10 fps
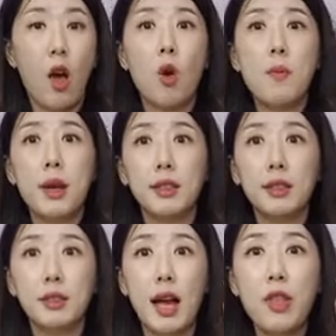Oh my
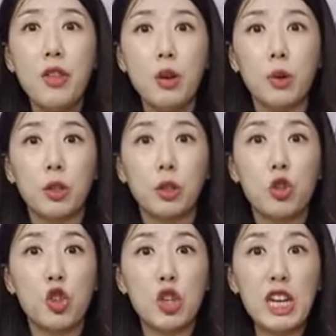goodness, I thought it was a
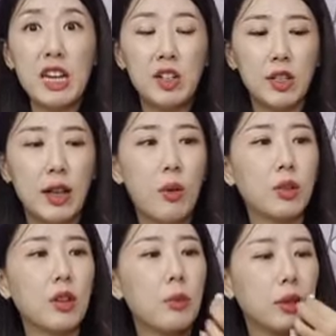cheese and I
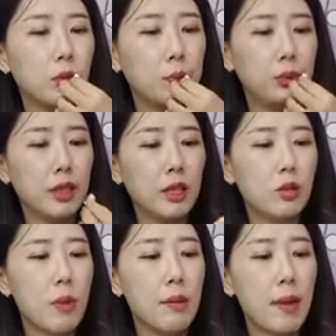was about to bring it to
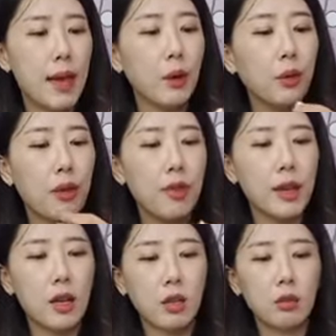my mouth and
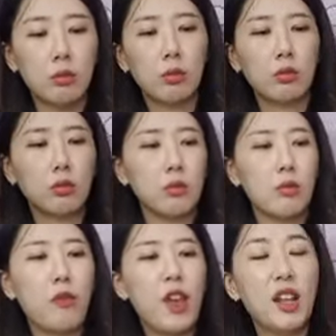then I
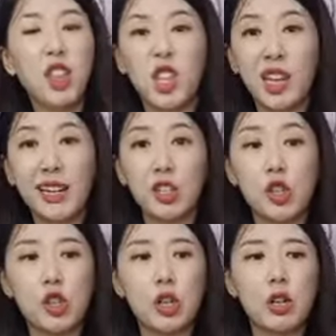felt the
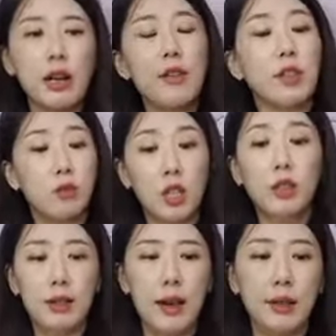texture and then
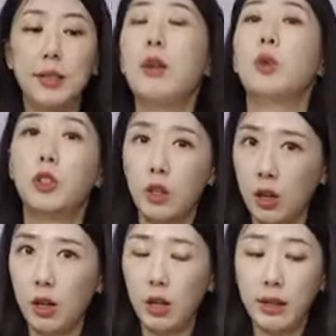realized that it was
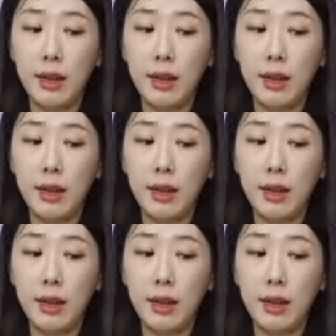garlic.